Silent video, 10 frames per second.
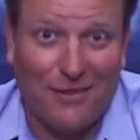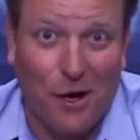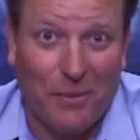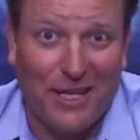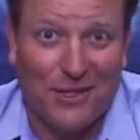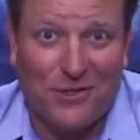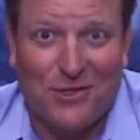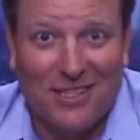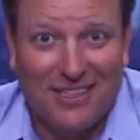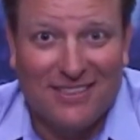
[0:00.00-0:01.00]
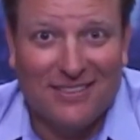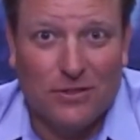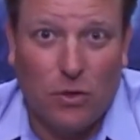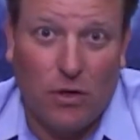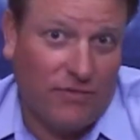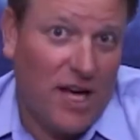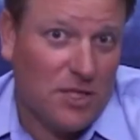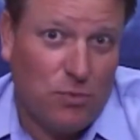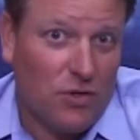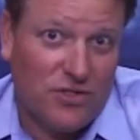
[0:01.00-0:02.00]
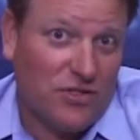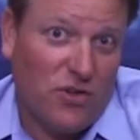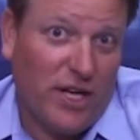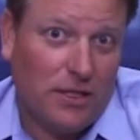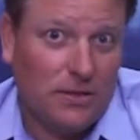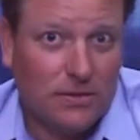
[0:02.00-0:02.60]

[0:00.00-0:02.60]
Teraminos or Fox Sports Detroit.